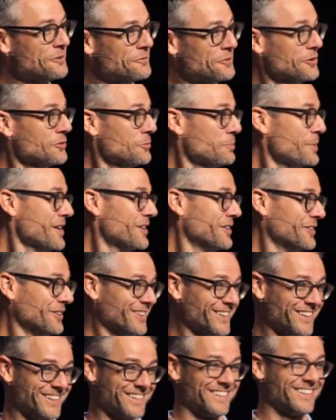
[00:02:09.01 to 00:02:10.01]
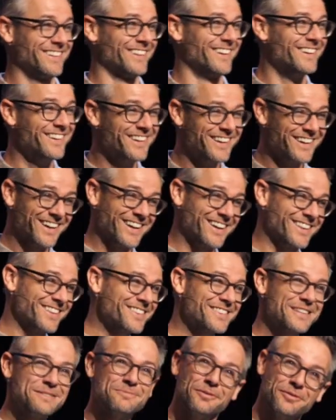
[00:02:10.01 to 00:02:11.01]
1 Peter, and
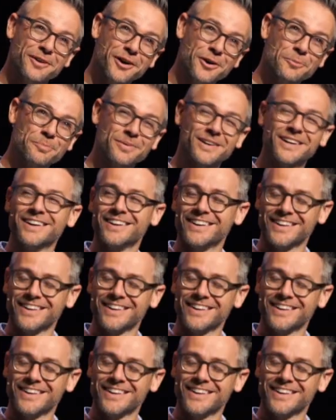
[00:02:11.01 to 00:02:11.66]
the theme of hope.